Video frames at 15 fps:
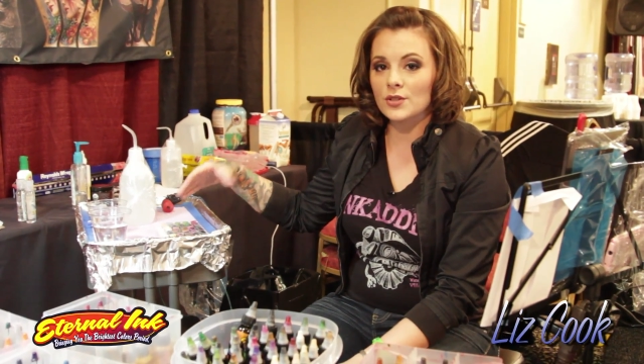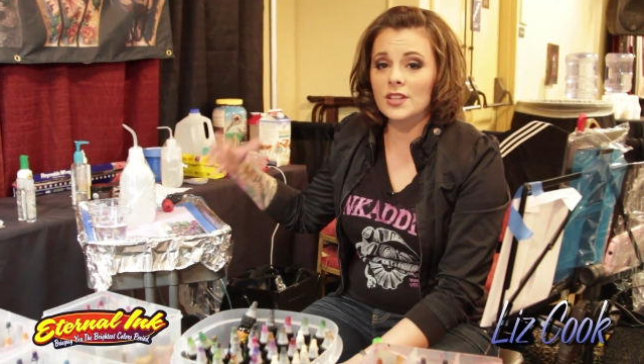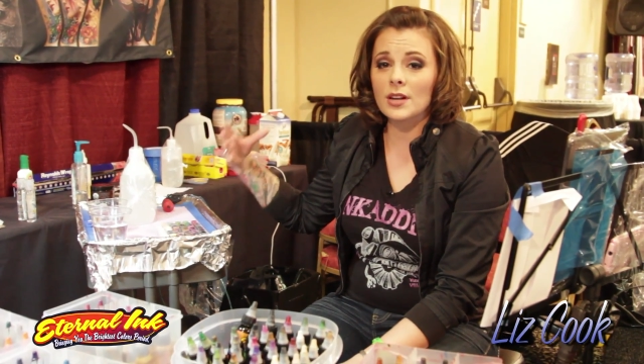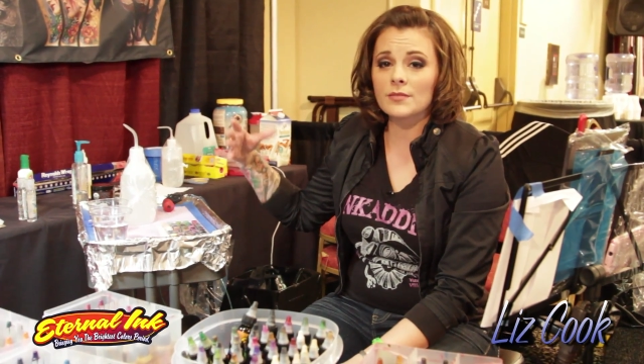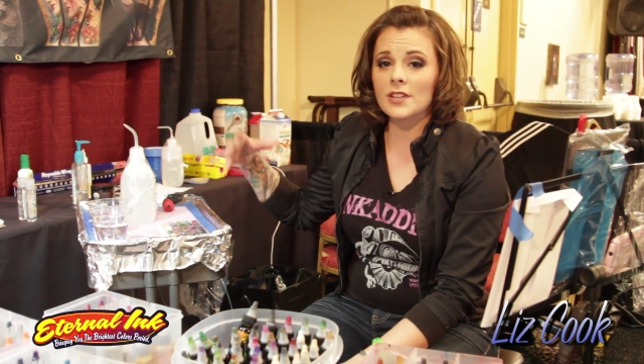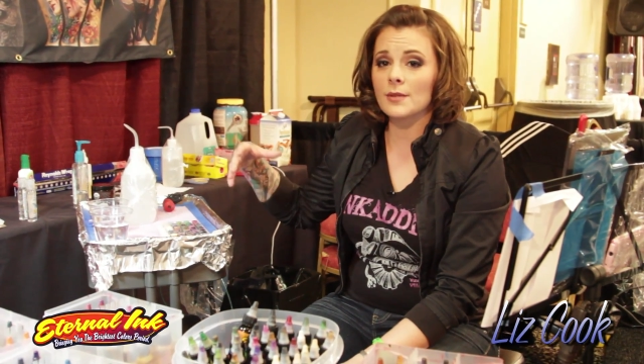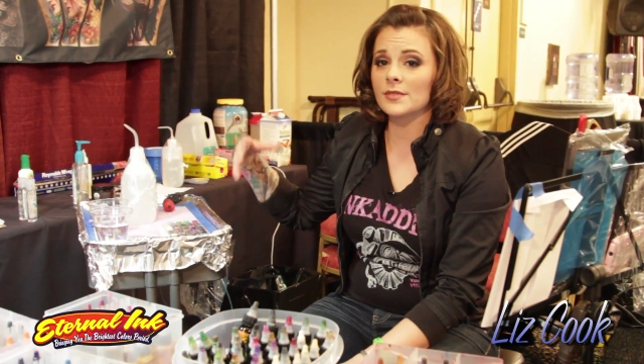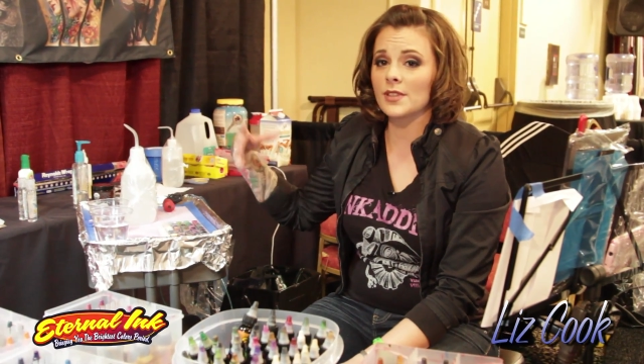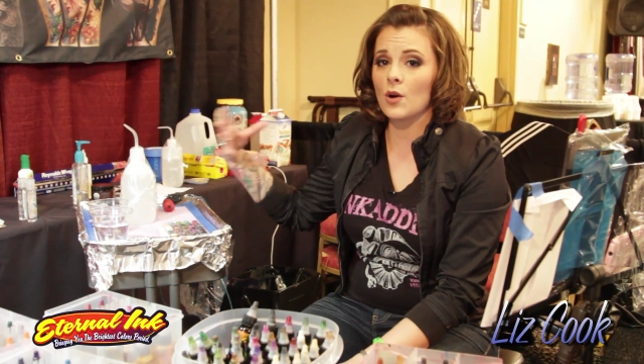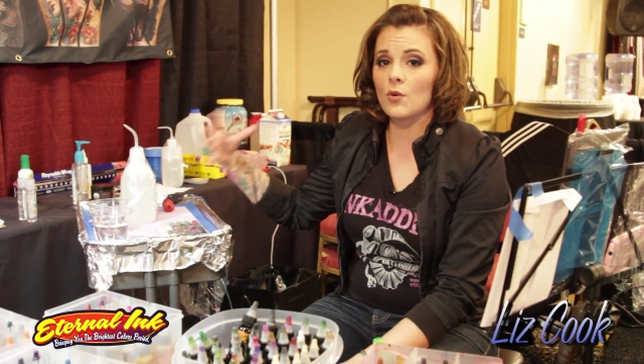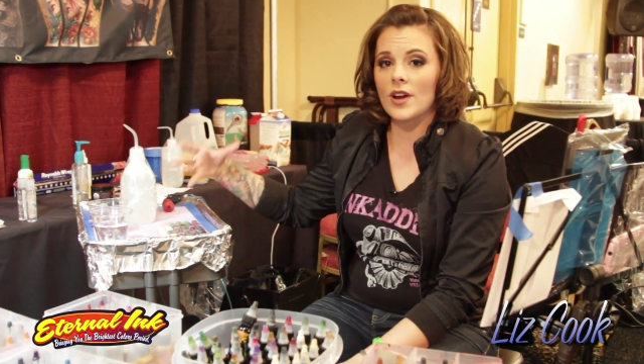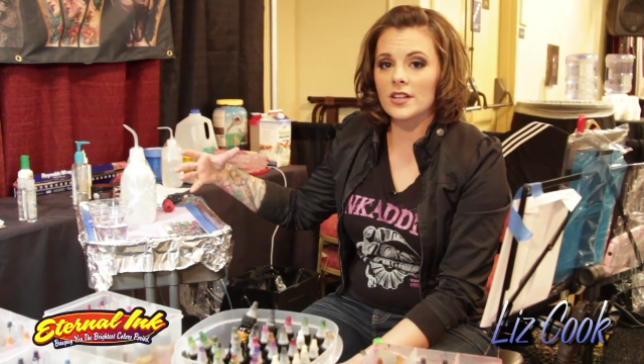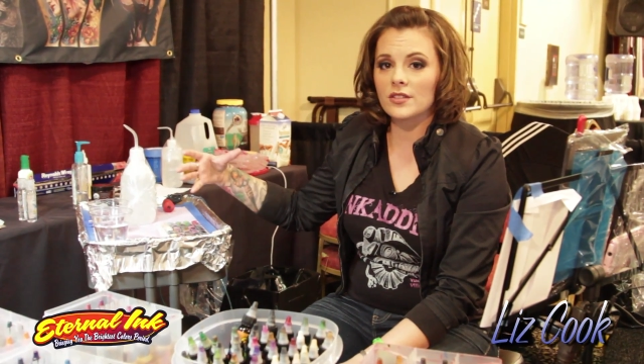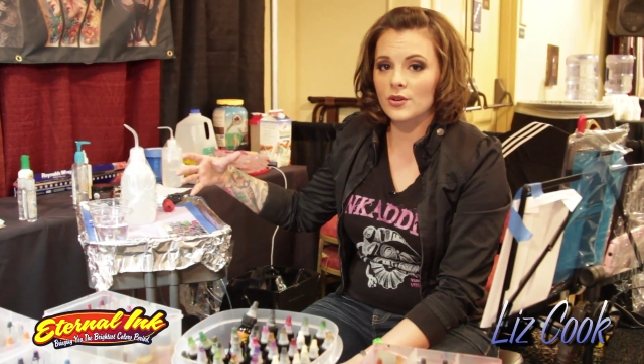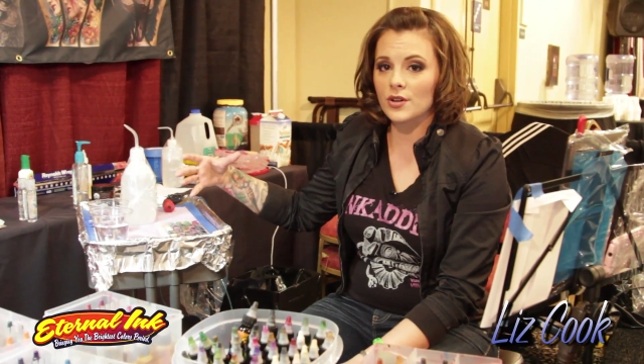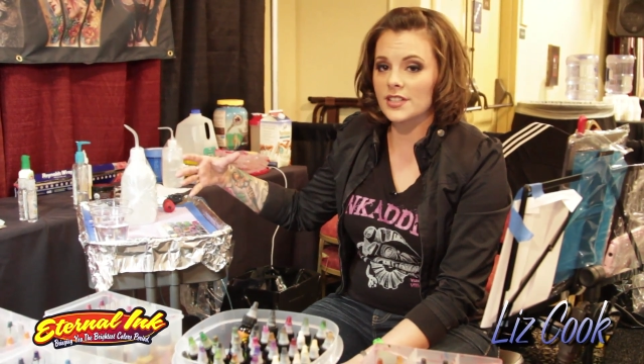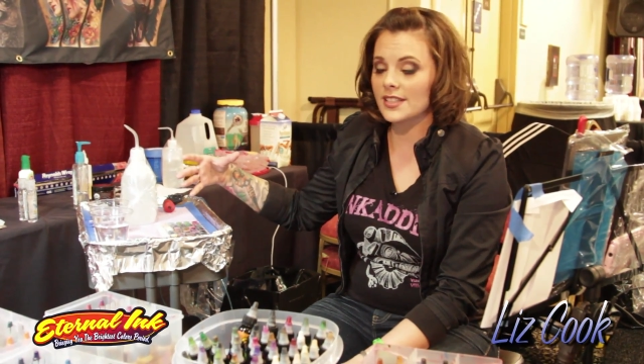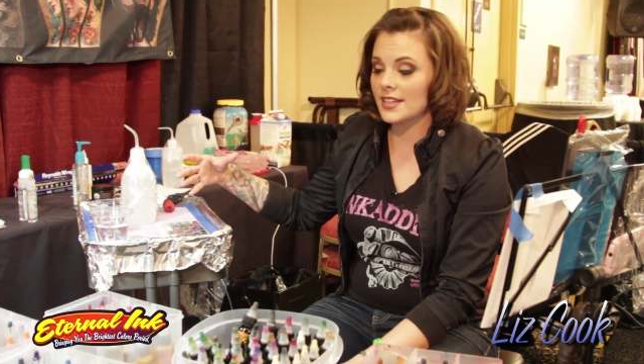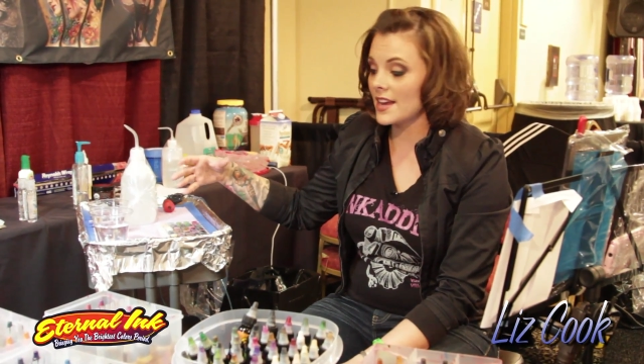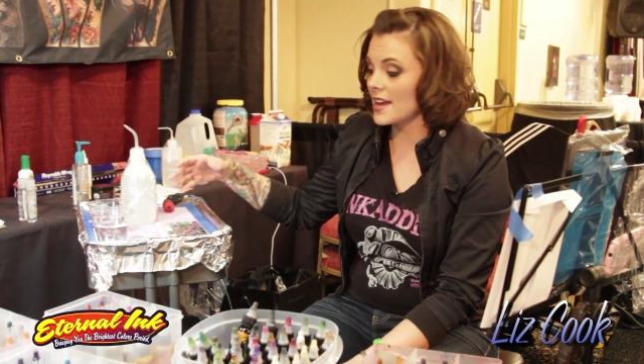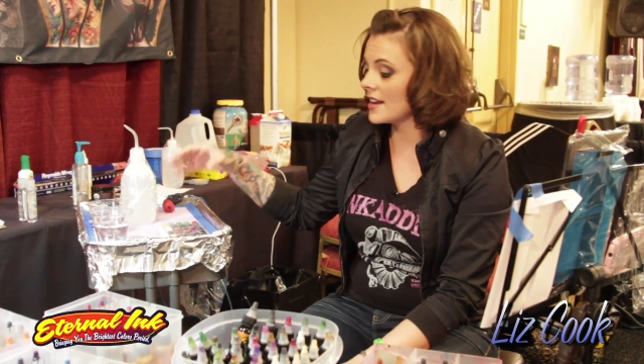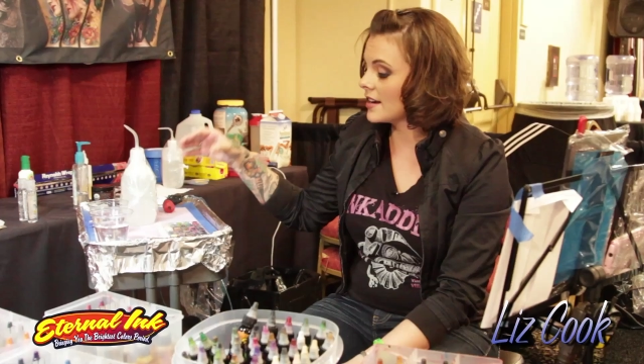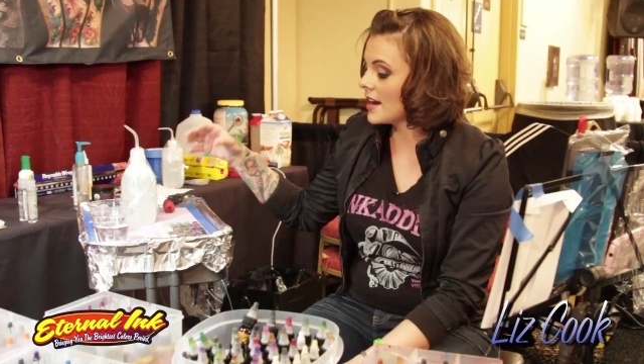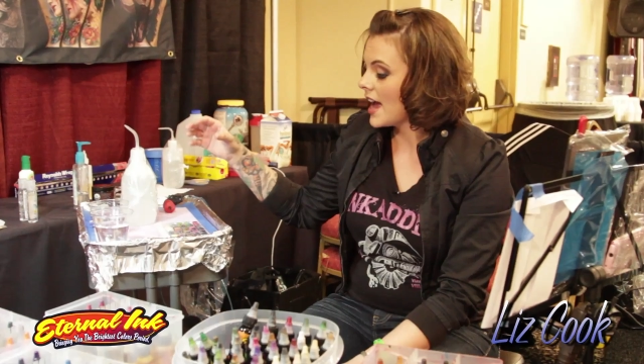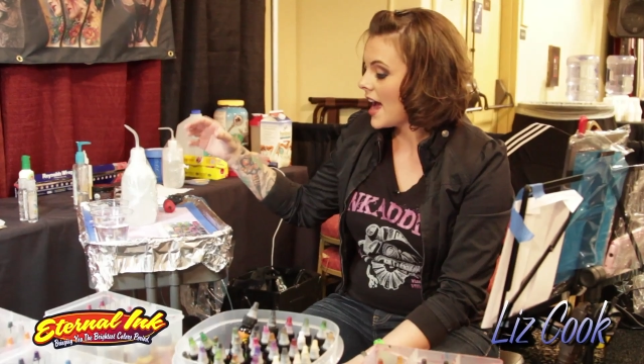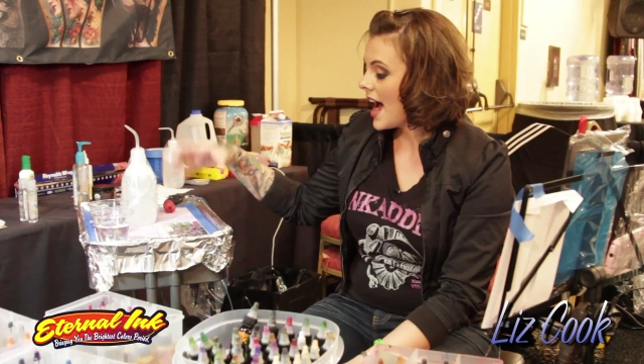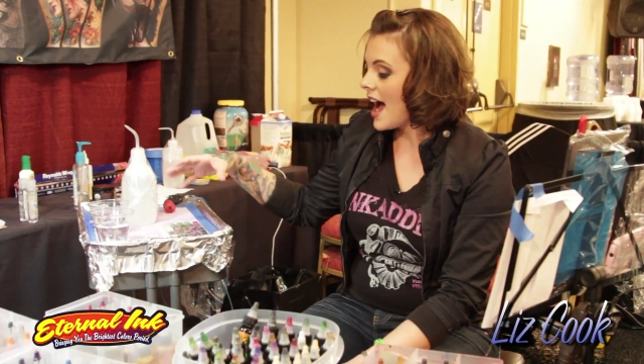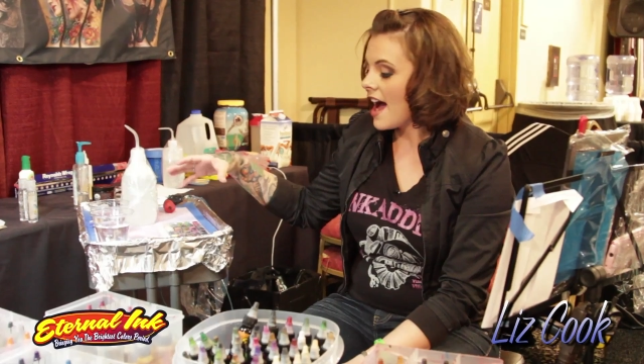sometimes I'll wait towards the end. I